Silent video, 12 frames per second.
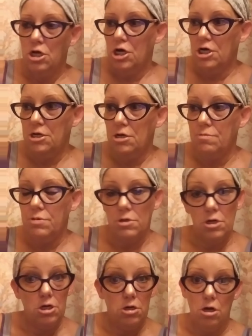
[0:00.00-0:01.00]
I have,
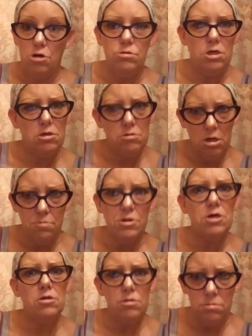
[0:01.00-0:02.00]
oh yeah, I've
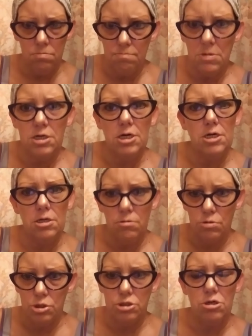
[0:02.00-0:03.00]
gotten mad
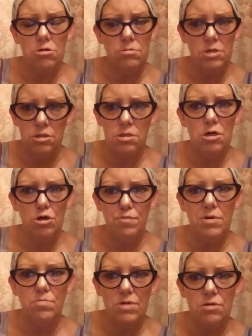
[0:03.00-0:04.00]
and showed it up
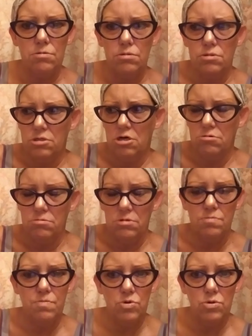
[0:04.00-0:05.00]
in my tone
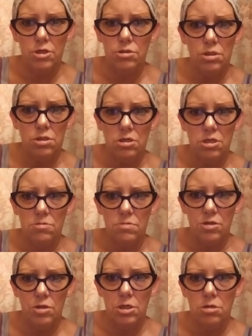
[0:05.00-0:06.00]
of voice and
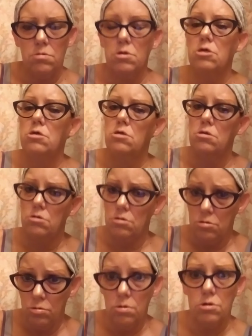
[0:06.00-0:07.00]
everything.
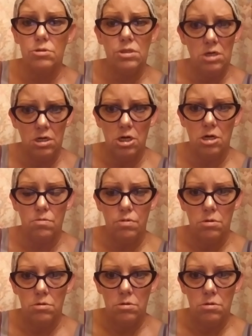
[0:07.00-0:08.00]
Of course I have.
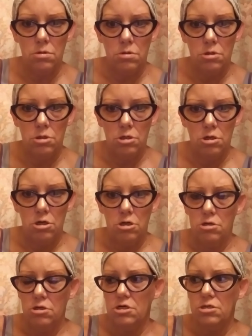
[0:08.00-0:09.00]

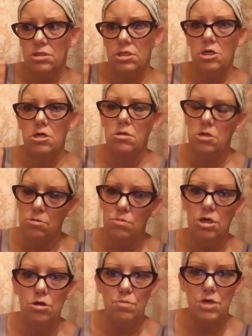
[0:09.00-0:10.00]
Like I said, I'm
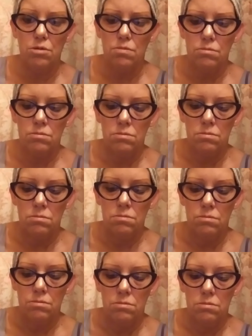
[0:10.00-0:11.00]
human.
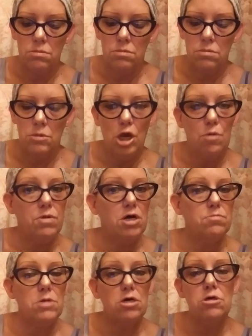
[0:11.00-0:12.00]
But
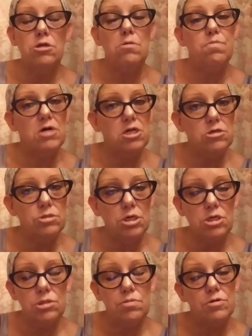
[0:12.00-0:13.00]
I'm not going to
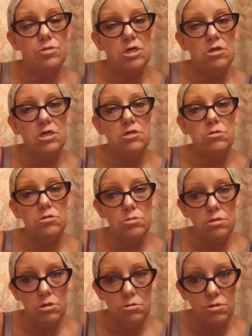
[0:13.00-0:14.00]
apologize for telling the
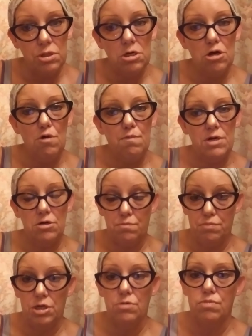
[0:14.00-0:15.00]
truth about
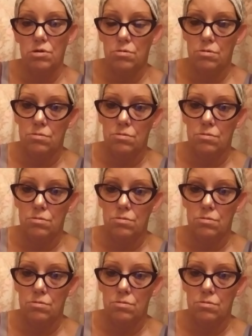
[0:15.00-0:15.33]
people.